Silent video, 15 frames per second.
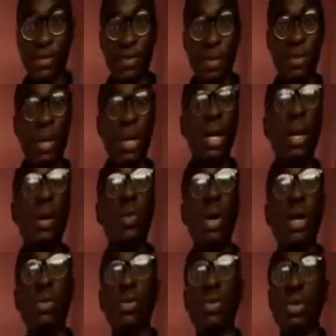from
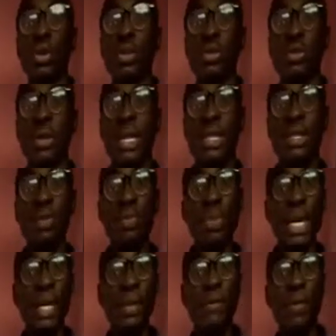when you subtract your
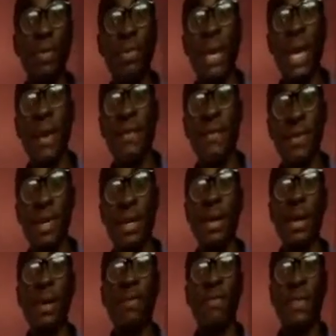mean from every
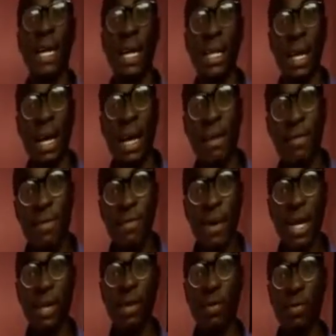
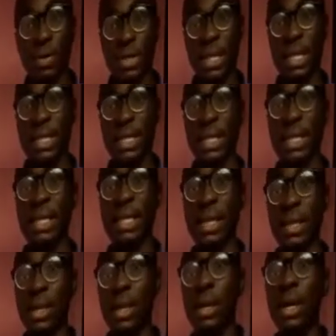value of your statistics
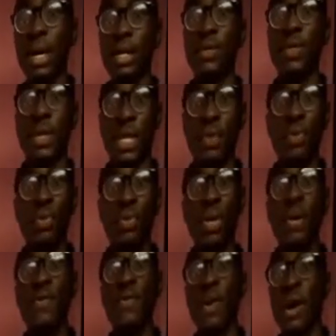data. So for example,
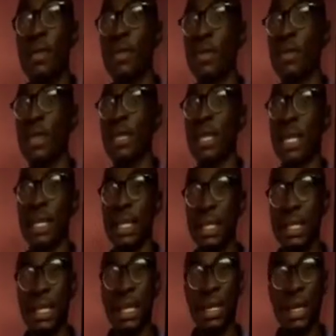if you have a
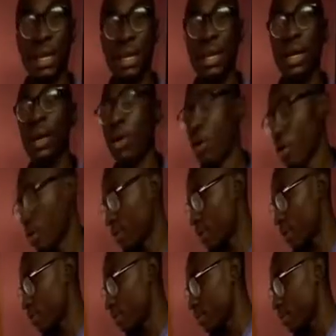statistics data of